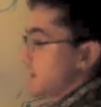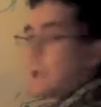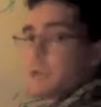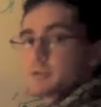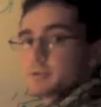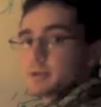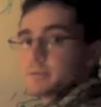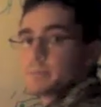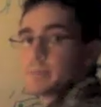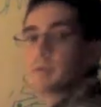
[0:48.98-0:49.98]

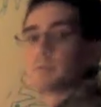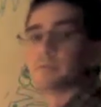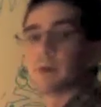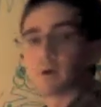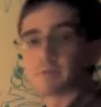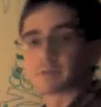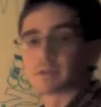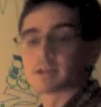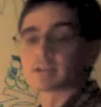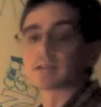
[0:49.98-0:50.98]
atrium, the valve is
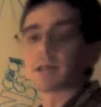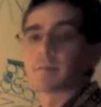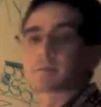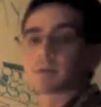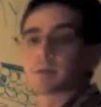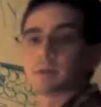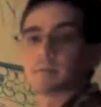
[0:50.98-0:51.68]
going to snap shut.